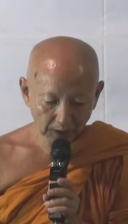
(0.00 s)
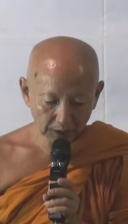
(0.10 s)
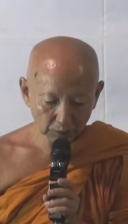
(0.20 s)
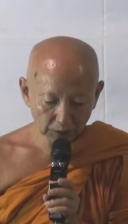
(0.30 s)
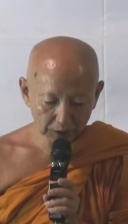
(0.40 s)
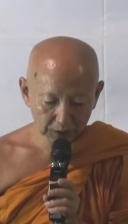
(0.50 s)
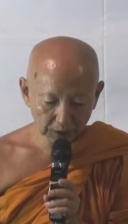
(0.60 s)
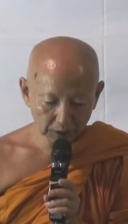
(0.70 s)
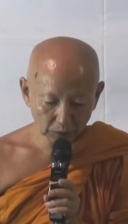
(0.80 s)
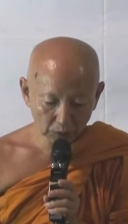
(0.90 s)
And the Buddha
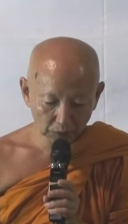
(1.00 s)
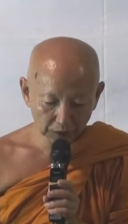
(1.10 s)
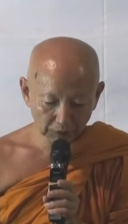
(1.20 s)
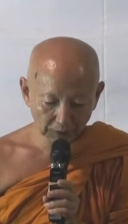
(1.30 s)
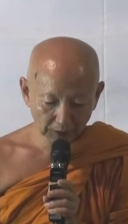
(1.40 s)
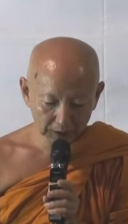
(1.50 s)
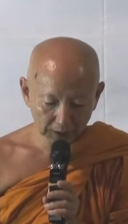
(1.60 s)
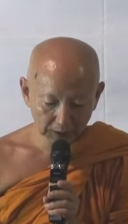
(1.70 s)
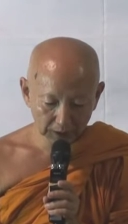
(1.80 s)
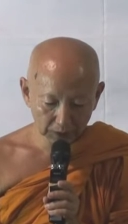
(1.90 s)
said, No,
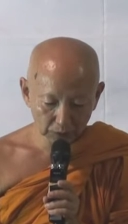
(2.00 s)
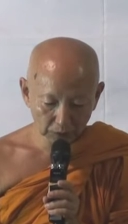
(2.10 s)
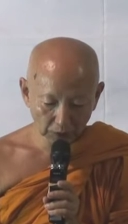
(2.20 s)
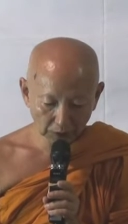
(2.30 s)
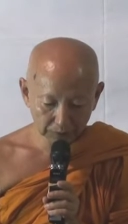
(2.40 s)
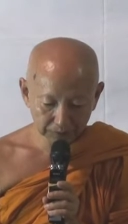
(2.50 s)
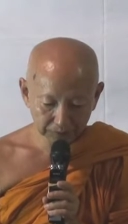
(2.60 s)
Devaraja, they do not.